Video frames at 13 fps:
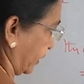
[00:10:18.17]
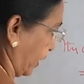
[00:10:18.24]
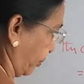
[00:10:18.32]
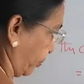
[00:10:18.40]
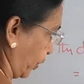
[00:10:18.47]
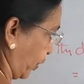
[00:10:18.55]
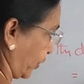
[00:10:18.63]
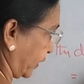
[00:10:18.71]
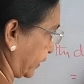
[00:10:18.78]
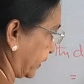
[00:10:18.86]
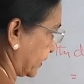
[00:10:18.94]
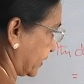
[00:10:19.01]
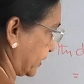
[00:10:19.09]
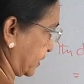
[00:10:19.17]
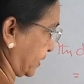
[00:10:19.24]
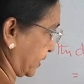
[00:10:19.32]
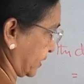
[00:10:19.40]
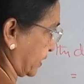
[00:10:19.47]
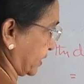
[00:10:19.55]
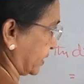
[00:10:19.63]
the product is
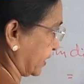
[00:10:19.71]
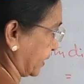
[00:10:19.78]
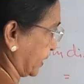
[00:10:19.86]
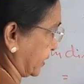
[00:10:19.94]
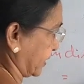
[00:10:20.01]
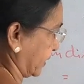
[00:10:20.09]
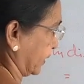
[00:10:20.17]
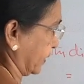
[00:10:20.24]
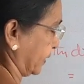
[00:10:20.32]
66